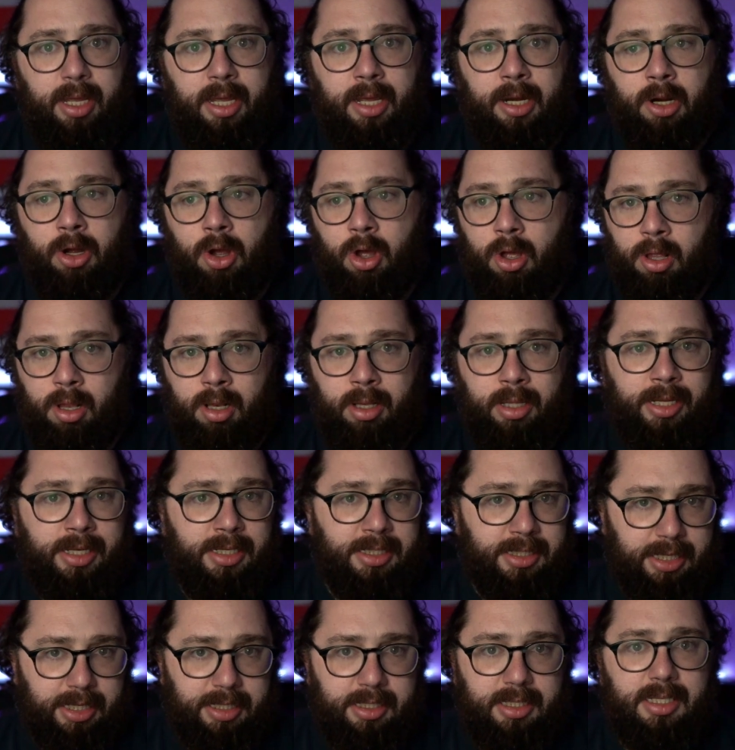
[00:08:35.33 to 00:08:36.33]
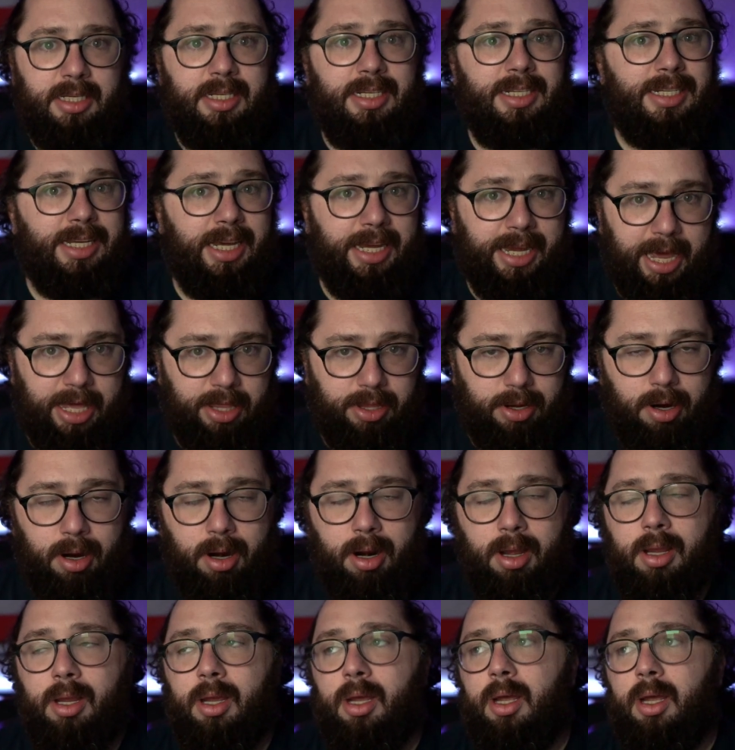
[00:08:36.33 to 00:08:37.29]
It all exists together.